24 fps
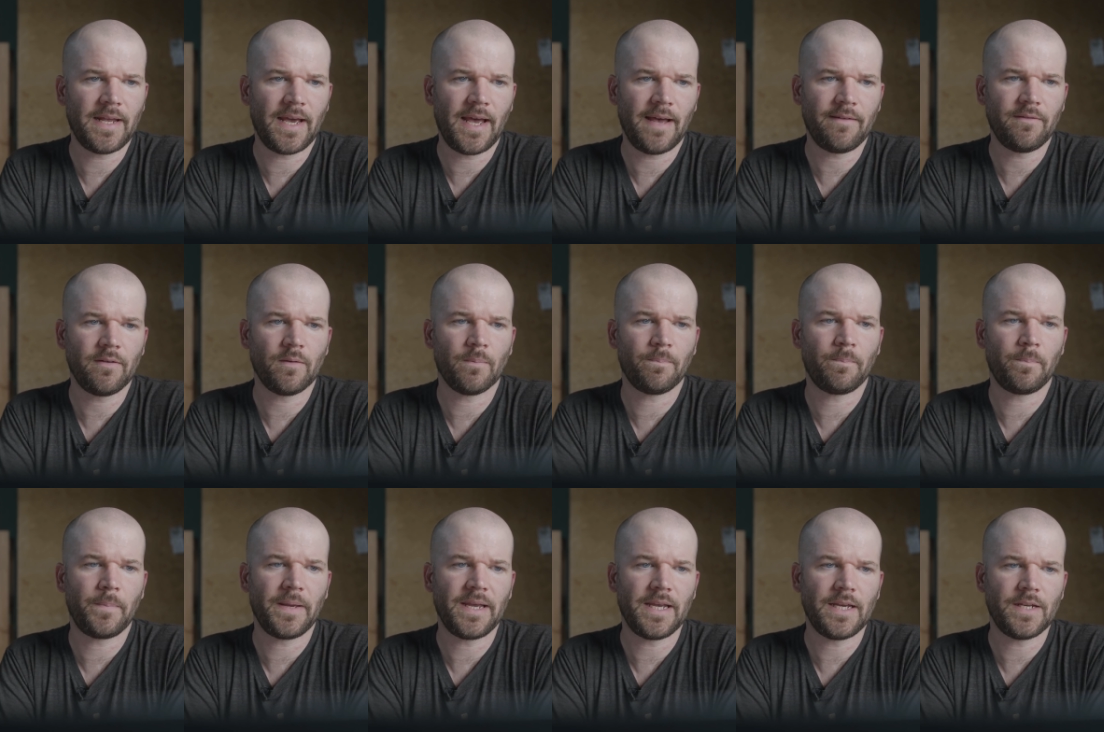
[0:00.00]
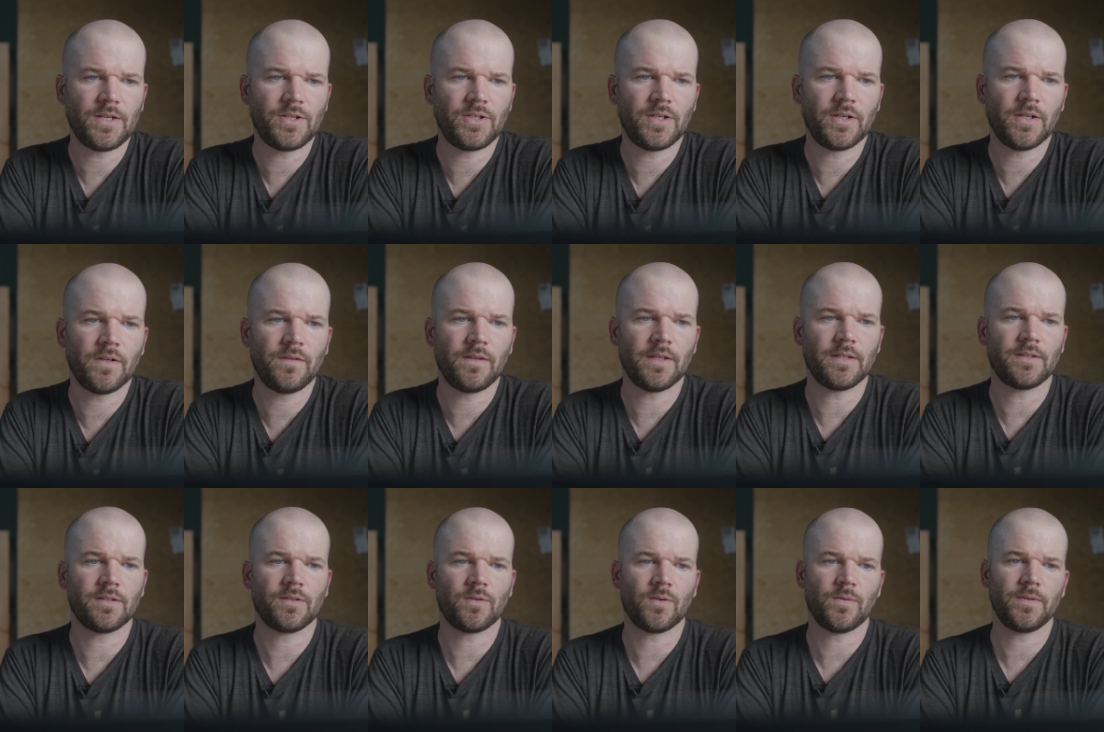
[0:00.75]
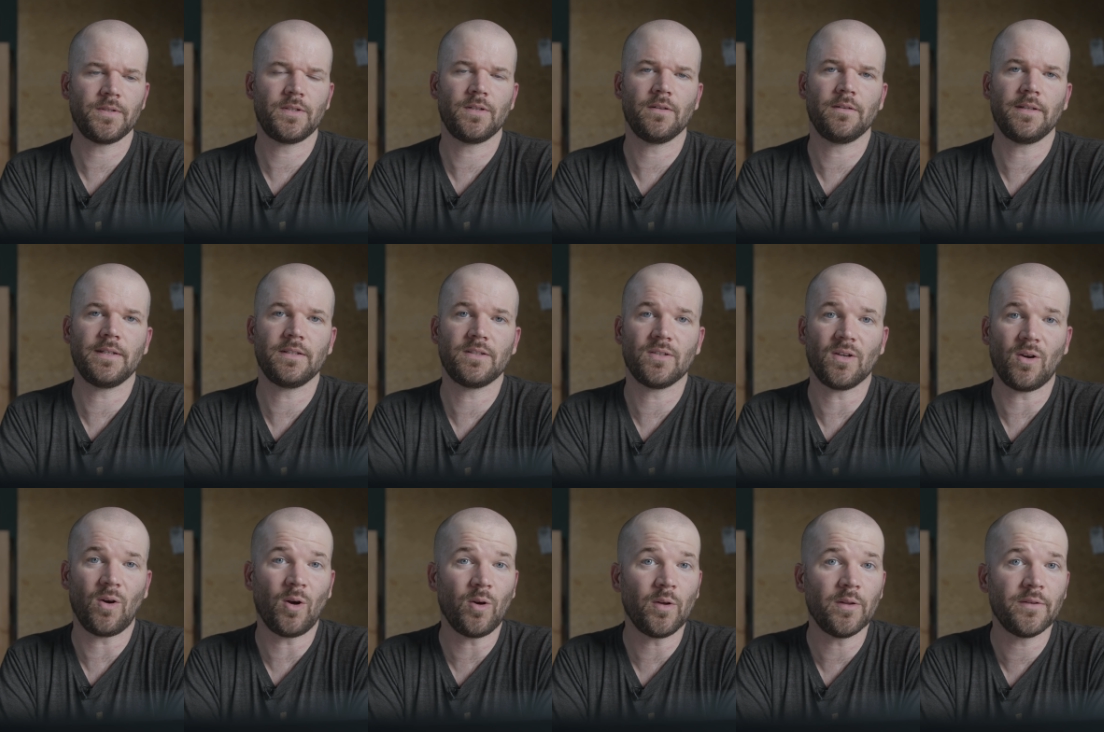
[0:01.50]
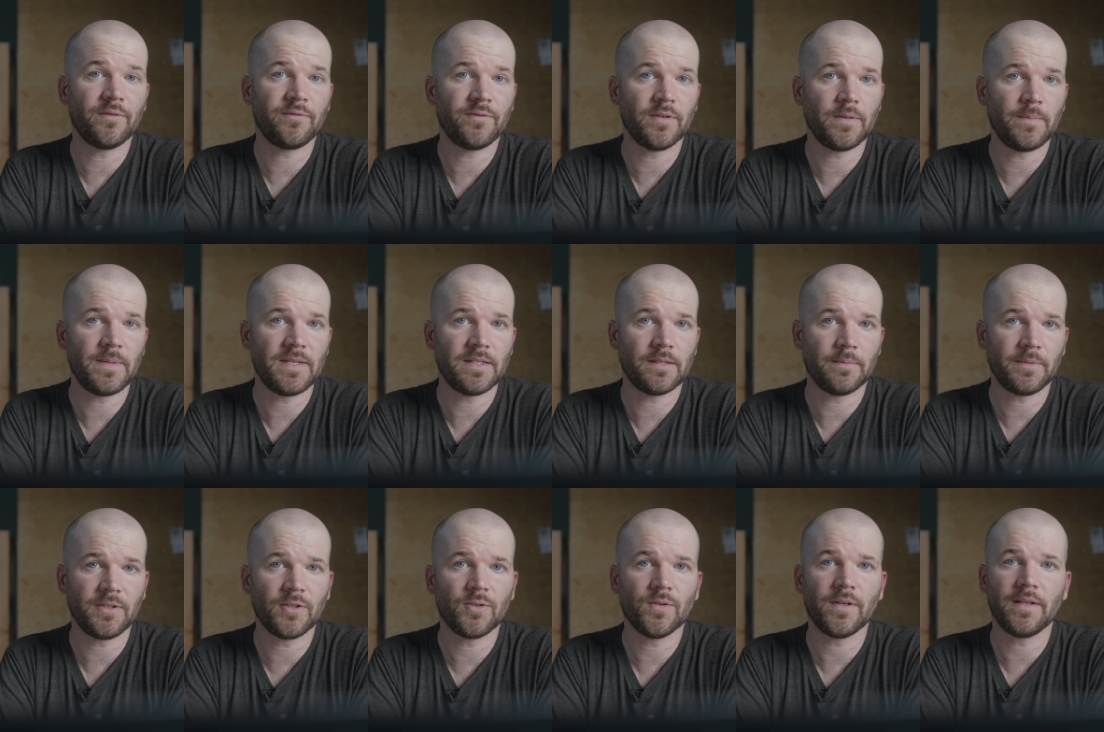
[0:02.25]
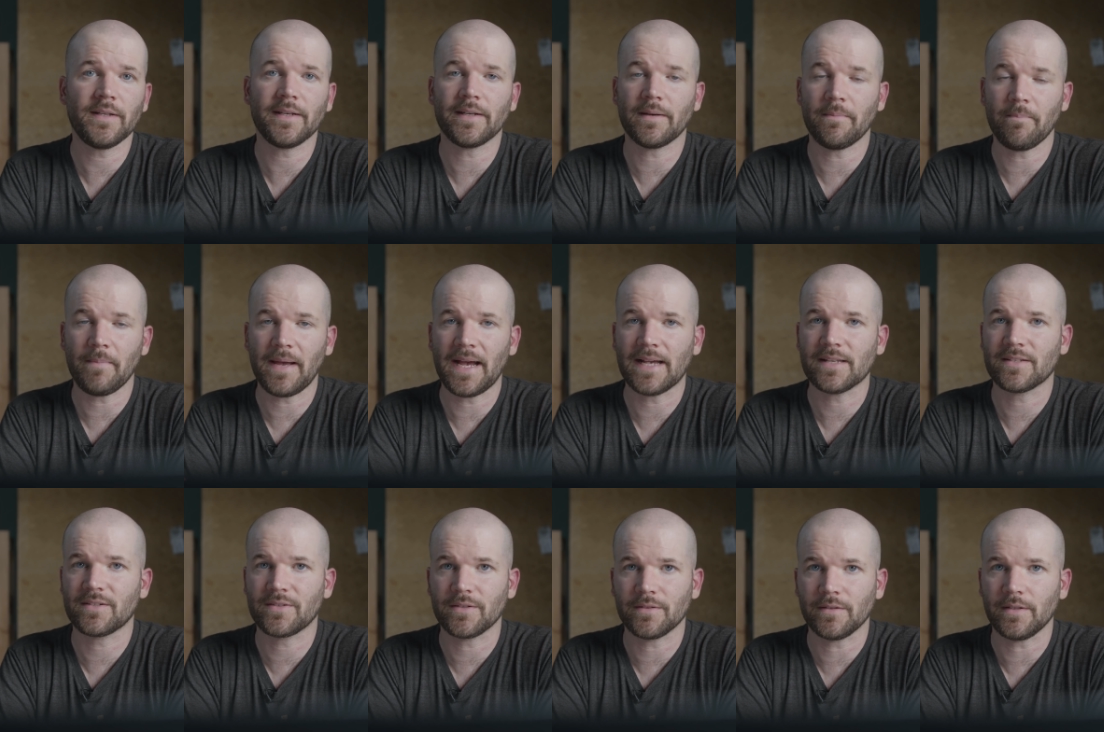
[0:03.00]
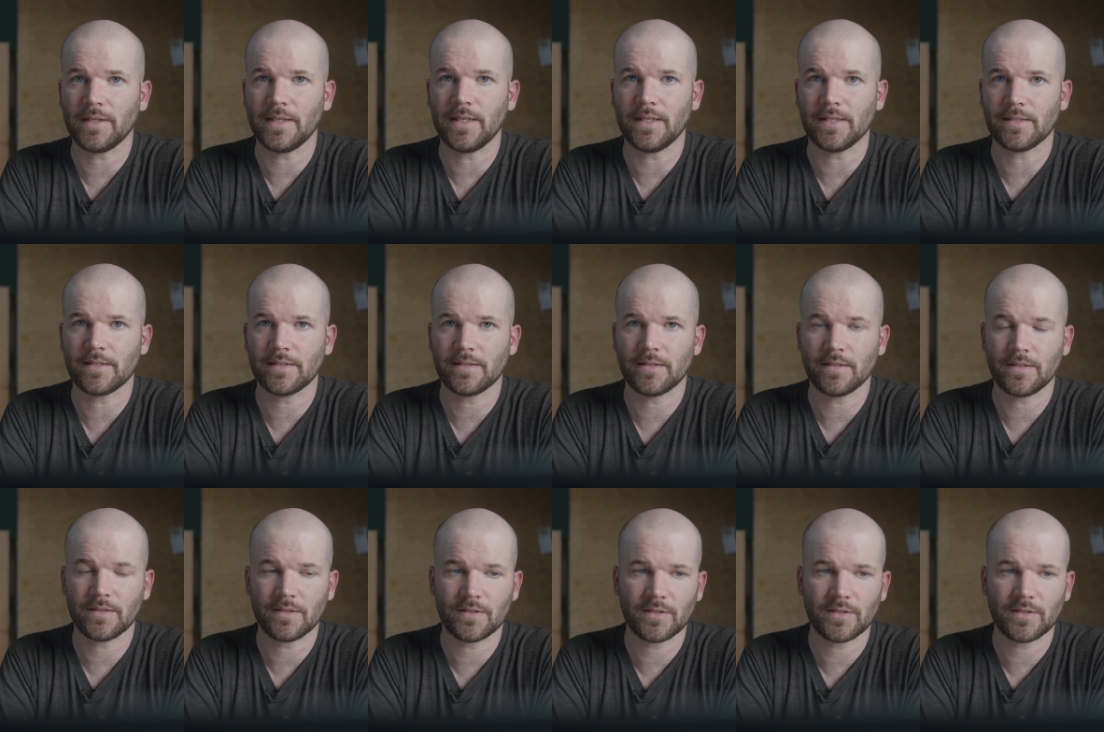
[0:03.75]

gonna have a page here that's going to link to all the freebies. I'm gonna create like a master list.